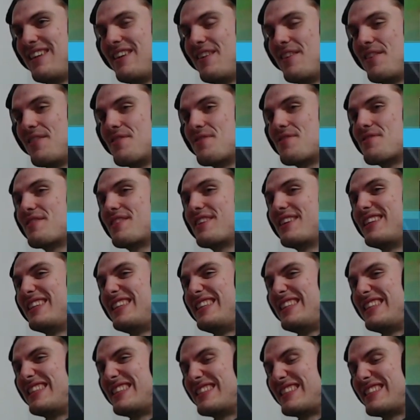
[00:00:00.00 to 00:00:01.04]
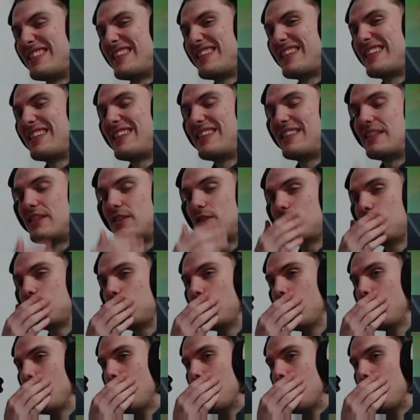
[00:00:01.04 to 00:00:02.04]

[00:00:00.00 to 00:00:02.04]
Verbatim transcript: crash right there. Exactly. So